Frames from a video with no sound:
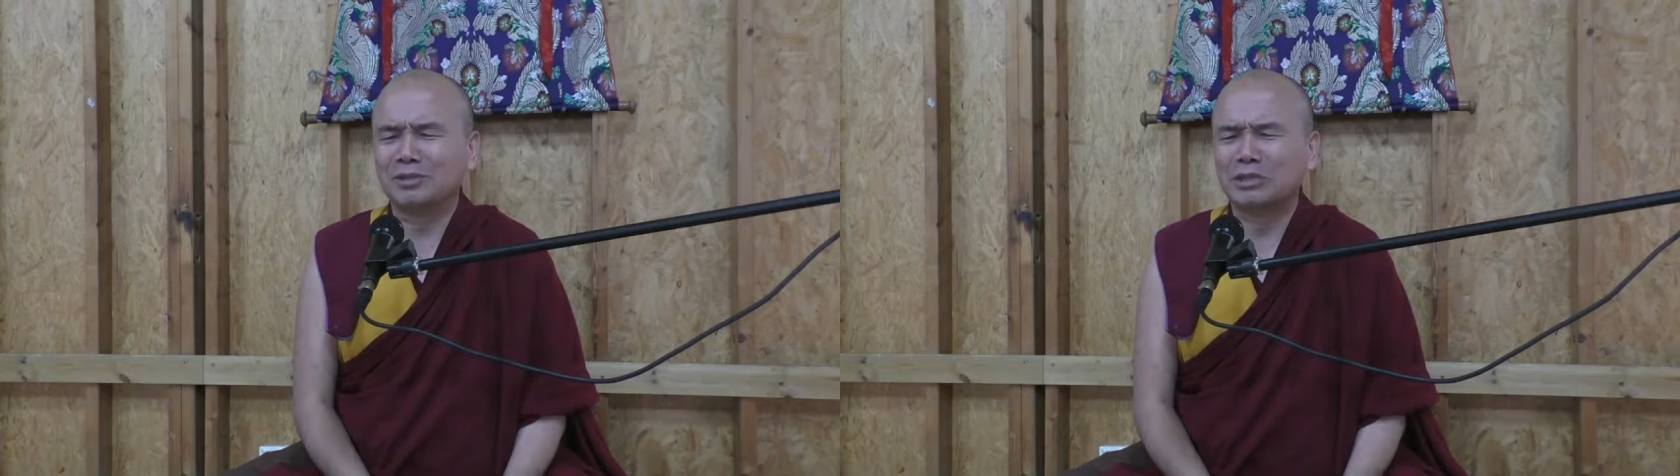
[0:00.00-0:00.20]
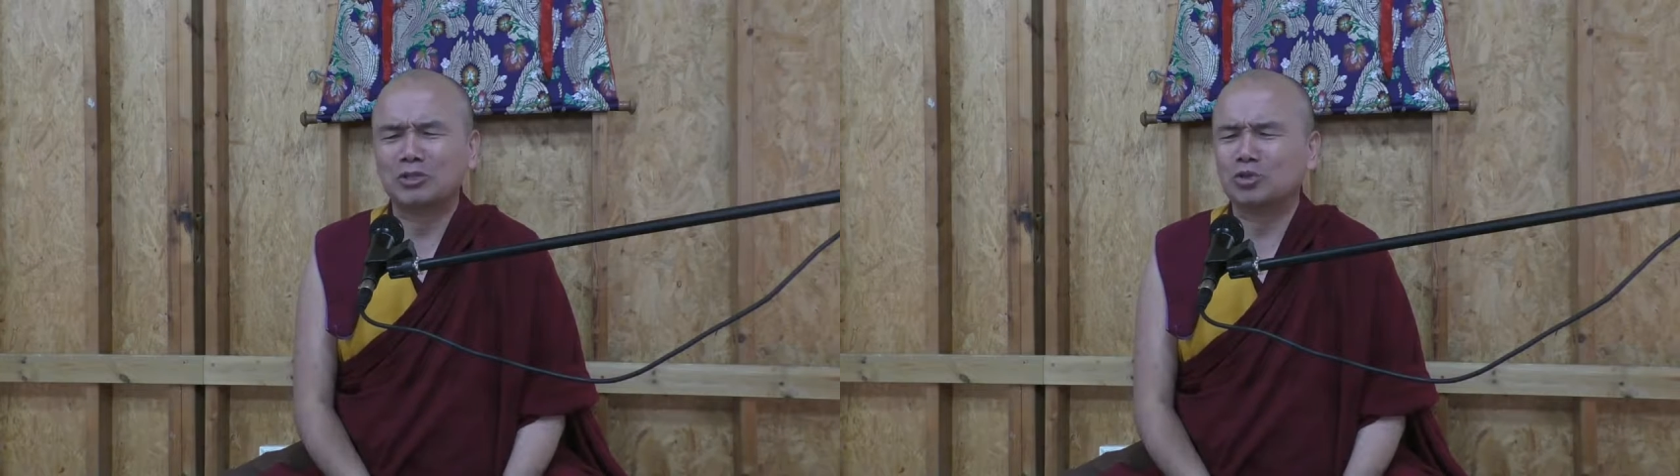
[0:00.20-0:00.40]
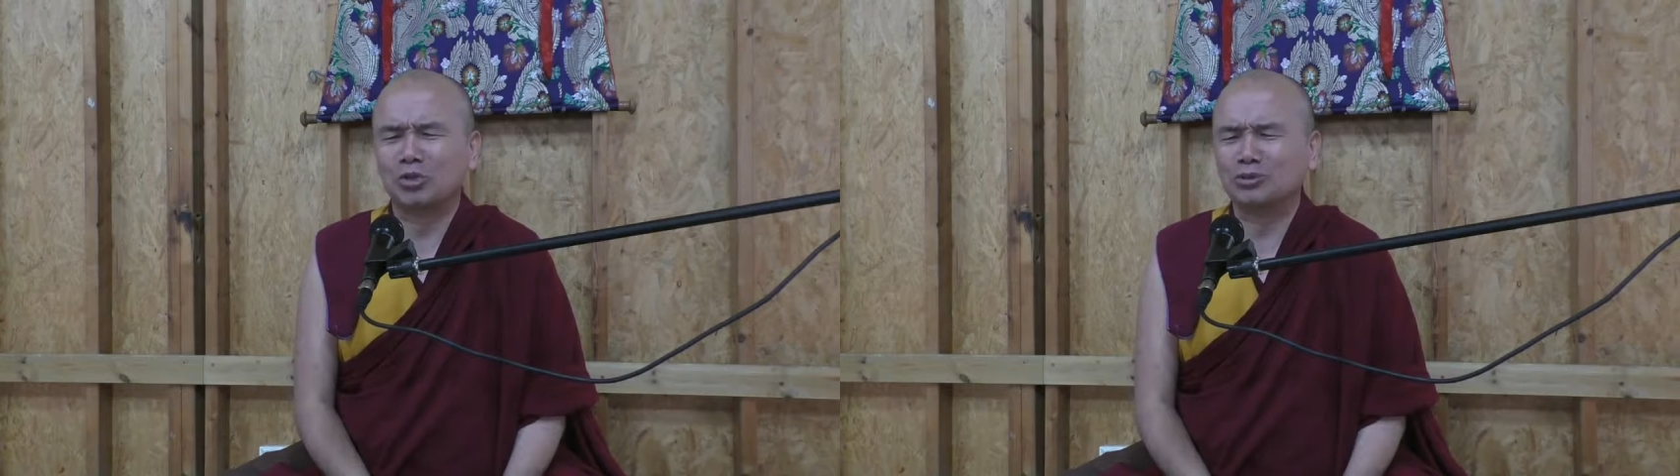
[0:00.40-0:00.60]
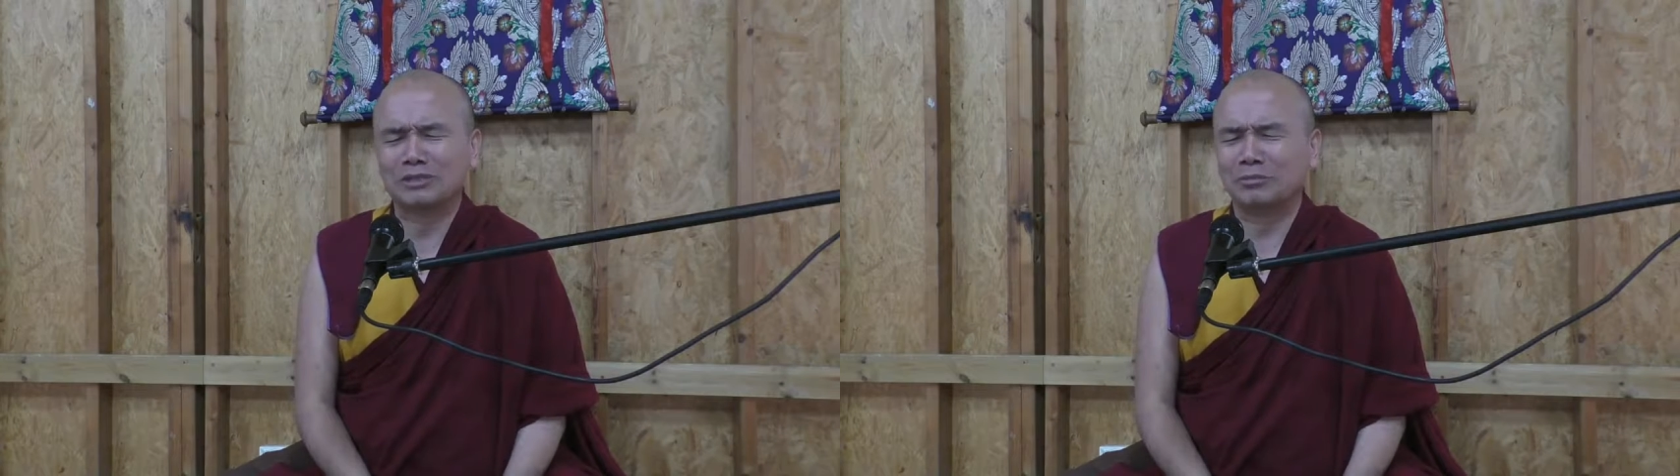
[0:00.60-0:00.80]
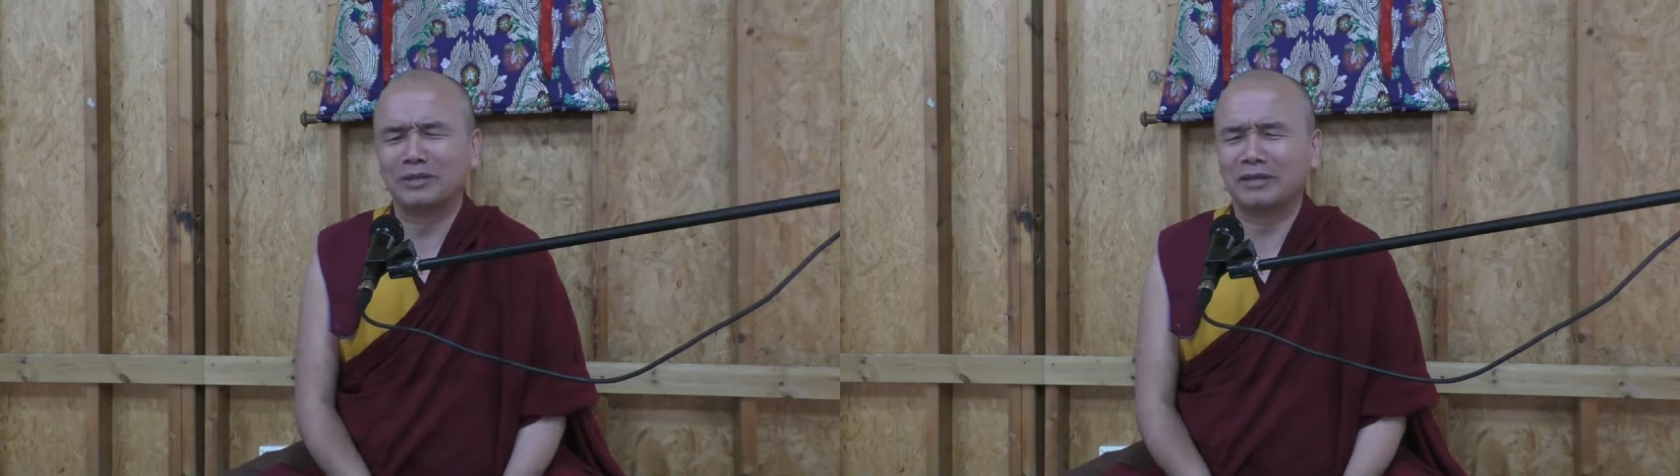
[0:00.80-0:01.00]
there's no
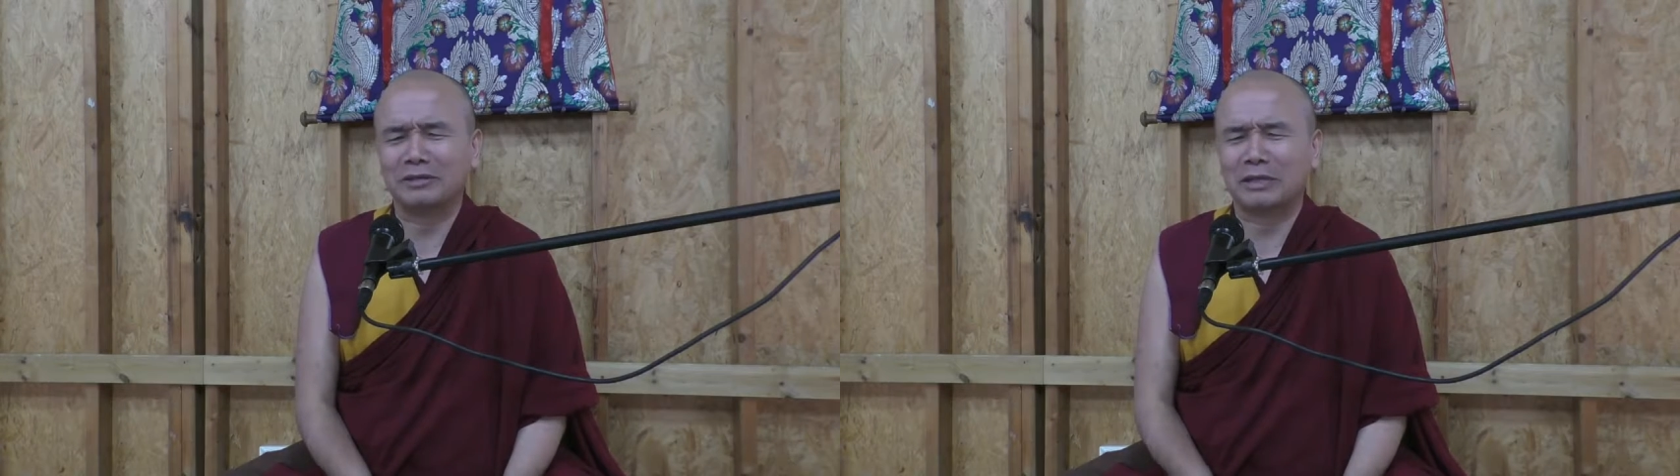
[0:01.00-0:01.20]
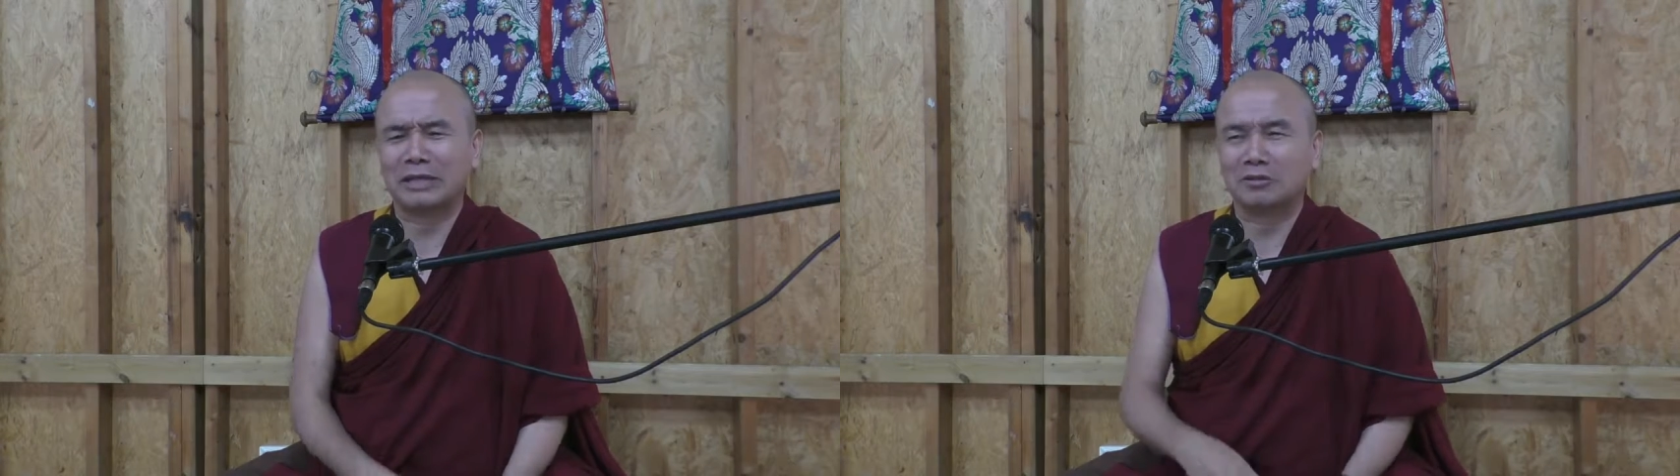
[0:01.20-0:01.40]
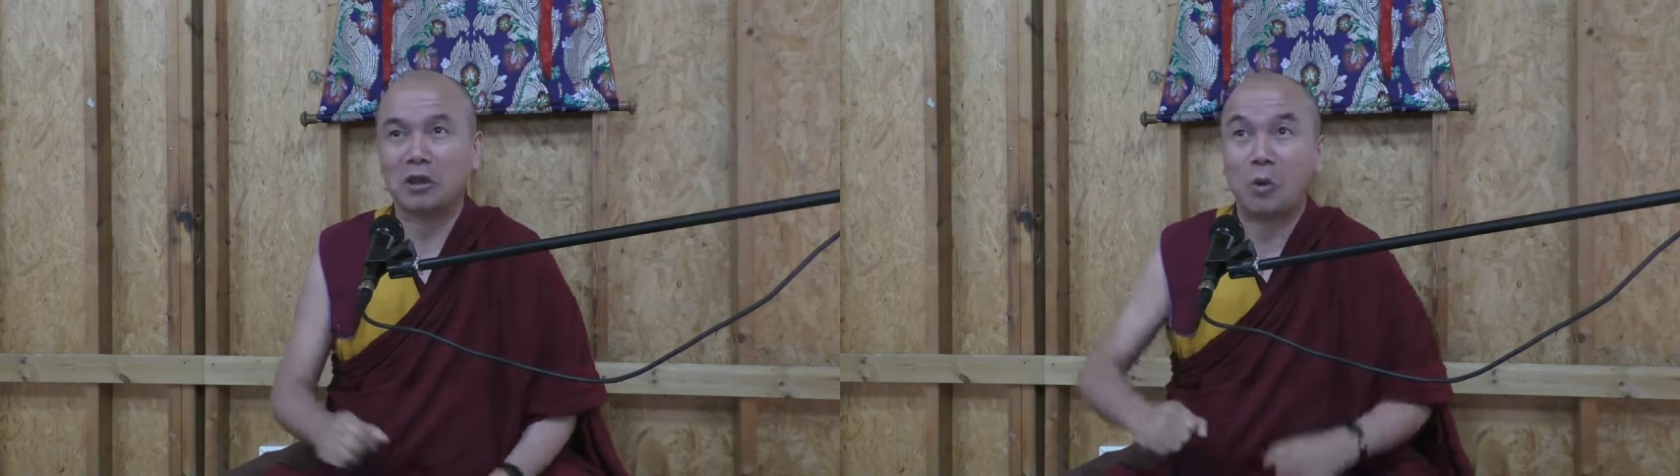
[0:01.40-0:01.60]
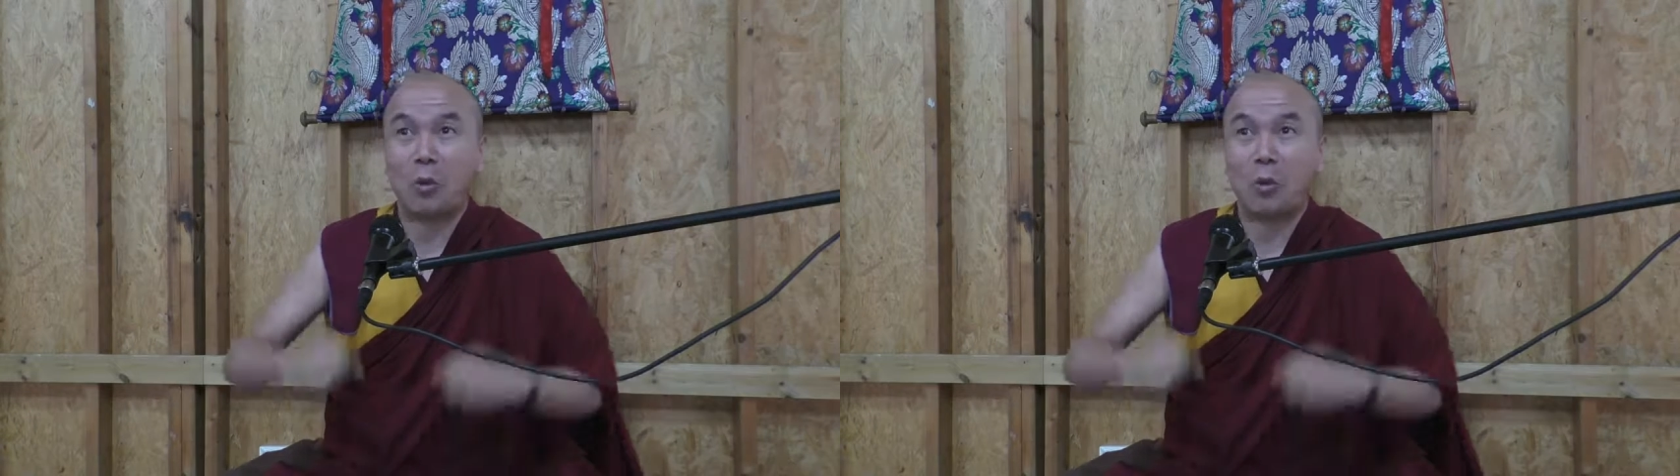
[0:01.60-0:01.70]
something like